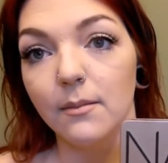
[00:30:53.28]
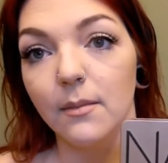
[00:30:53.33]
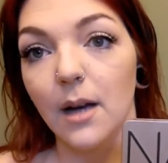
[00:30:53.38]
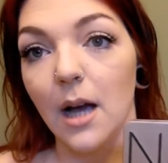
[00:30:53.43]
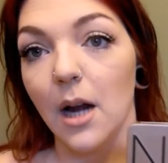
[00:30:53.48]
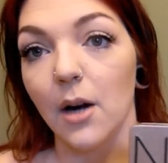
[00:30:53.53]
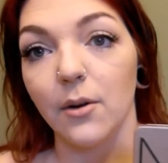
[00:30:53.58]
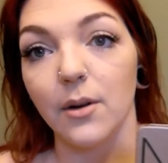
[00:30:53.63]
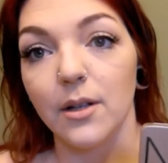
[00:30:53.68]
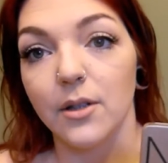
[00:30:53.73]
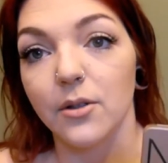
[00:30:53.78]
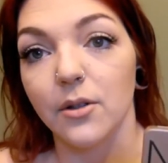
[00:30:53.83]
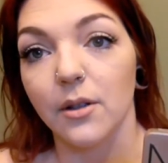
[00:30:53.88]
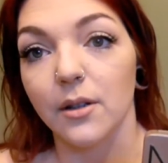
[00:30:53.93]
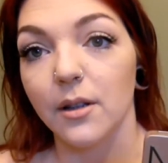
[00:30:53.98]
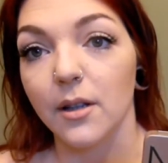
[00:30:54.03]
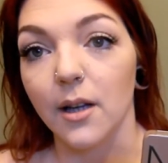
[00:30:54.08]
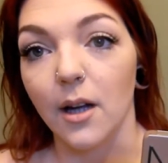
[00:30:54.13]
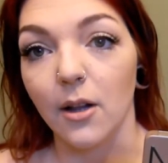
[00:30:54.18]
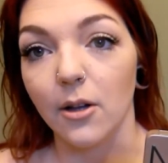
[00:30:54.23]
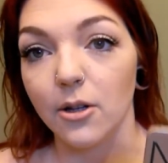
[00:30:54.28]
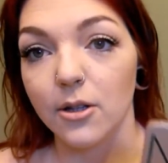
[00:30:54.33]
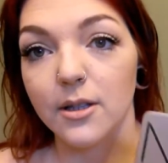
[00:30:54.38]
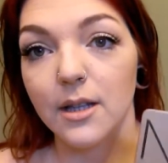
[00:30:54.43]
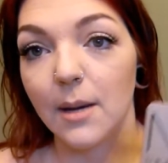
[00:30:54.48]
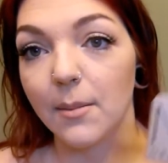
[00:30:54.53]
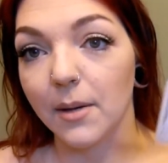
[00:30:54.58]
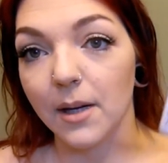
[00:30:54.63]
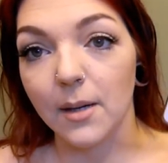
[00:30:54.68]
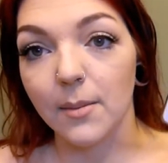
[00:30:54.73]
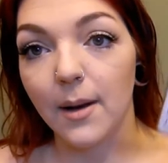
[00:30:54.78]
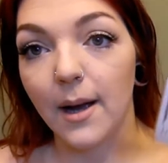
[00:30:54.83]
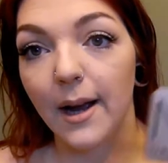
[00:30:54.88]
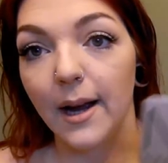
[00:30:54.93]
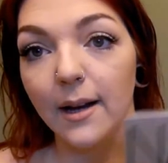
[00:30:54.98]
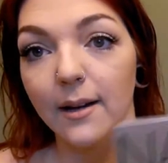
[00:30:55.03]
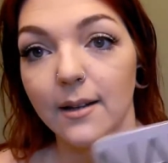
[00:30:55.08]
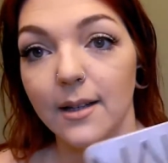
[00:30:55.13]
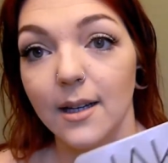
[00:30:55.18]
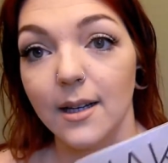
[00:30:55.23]
I don't need to look at the colors. I'm going to buy
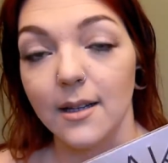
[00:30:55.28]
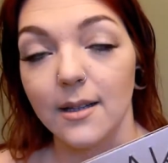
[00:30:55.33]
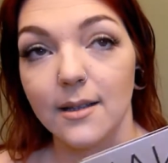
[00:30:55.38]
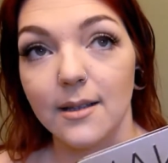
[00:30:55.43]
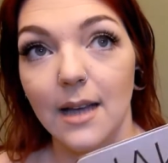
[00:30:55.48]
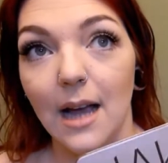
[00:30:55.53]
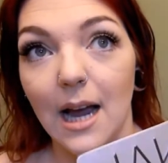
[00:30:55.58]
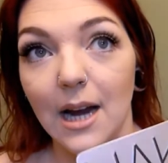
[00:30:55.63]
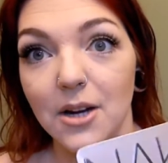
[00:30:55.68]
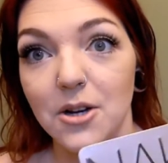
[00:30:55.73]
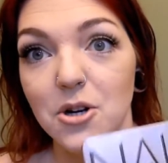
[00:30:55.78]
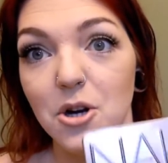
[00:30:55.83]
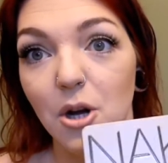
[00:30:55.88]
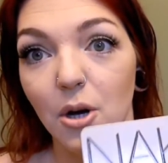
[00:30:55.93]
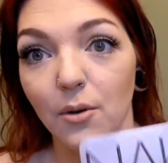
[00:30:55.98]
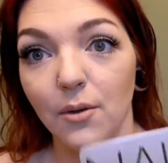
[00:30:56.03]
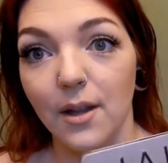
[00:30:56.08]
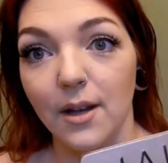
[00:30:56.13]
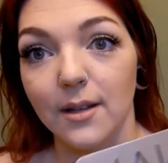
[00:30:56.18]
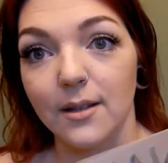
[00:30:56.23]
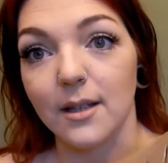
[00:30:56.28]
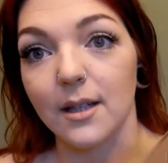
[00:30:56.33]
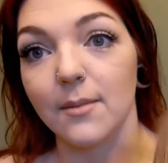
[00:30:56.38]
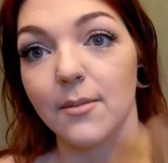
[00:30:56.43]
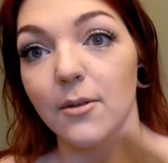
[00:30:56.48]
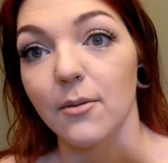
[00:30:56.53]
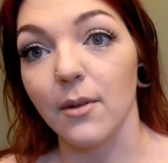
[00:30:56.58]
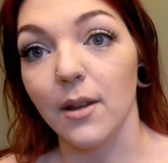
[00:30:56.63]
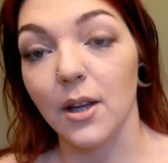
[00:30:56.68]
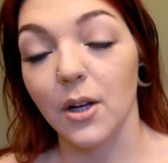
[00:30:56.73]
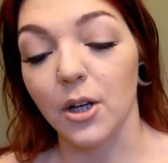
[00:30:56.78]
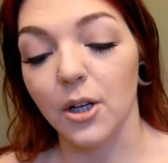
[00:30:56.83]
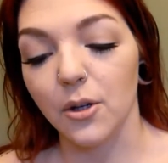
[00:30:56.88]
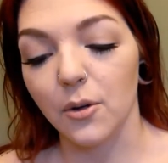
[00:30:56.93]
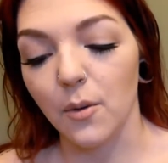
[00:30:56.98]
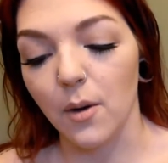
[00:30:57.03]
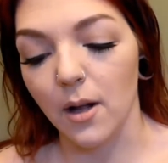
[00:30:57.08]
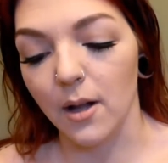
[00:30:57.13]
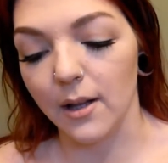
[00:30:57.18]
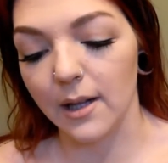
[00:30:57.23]
it because I know that it's going to be really good
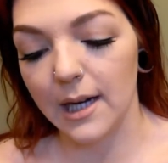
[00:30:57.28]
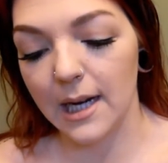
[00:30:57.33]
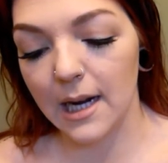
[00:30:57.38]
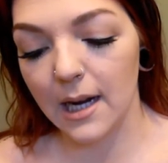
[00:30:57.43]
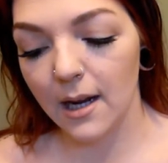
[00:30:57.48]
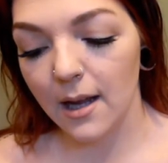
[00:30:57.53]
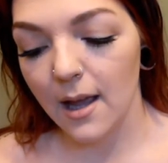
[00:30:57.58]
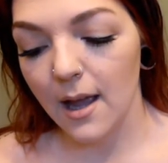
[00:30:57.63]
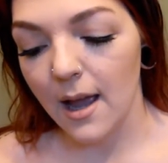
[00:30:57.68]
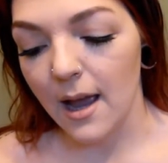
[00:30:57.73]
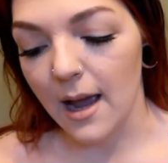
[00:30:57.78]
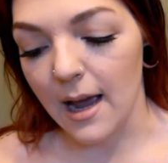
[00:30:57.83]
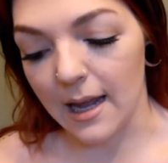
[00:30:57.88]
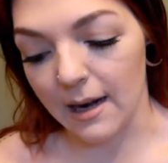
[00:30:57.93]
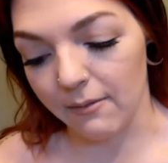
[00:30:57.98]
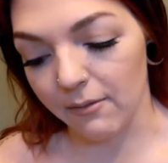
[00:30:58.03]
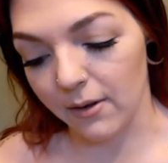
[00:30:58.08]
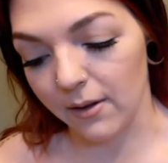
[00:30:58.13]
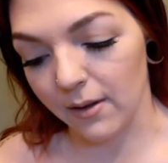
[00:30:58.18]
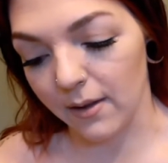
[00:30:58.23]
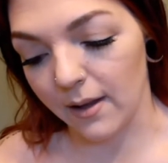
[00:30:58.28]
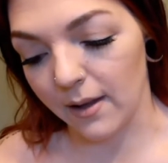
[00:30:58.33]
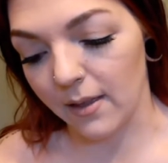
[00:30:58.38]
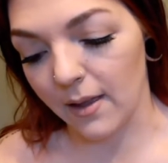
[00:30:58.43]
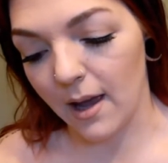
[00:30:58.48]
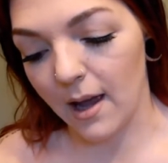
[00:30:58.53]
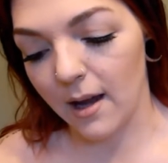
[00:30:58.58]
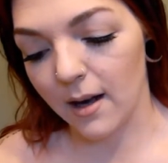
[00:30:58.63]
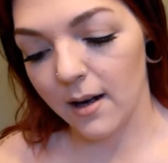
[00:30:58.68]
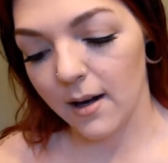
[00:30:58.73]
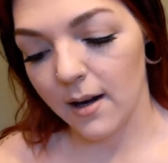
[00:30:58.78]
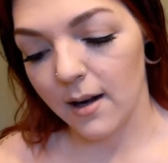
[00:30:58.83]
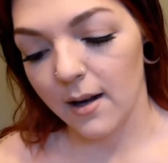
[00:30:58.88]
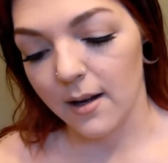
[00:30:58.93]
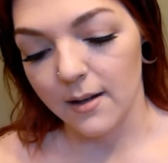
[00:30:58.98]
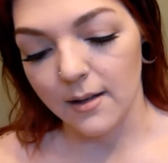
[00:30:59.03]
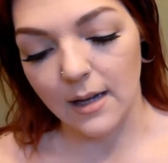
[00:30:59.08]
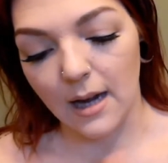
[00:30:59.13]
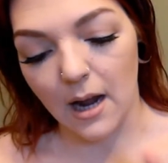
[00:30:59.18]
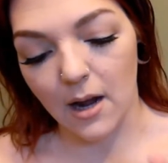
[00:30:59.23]
quality and everything like that.
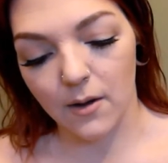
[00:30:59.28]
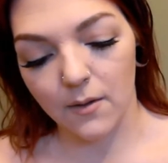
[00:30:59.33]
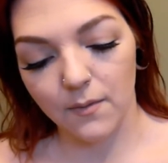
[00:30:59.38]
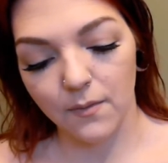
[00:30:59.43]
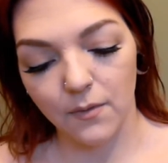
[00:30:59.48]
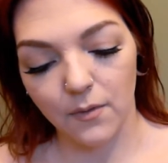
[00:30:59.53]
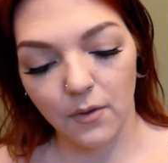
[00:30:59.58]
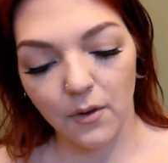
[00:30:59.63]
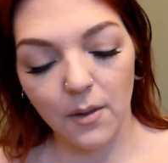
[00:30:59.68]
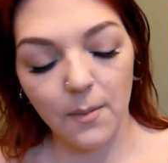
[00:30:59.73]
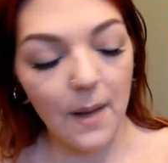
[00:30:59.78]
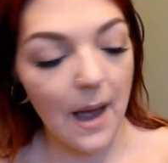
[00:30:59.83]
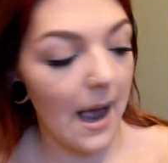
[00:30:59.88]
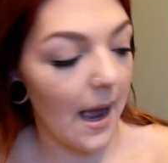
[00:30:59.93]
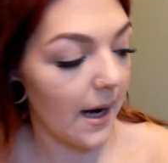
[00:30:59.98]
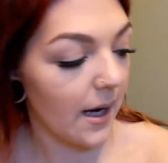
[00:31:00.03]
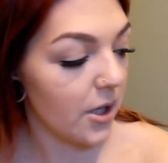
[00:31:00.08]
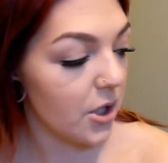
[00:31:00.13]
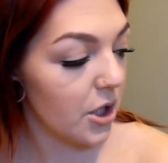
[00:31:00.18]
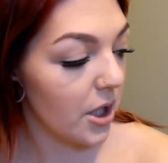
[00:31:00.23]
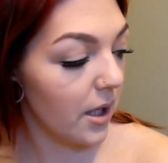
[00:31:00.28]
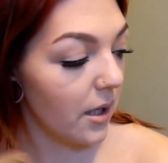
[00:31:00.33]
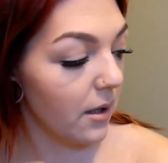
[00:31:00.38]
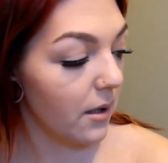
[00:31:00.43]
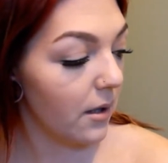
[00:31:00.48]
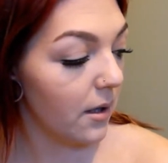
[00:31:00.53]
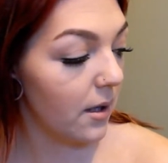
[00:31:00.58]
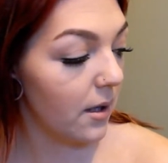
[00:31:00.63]
Now, for the packaging,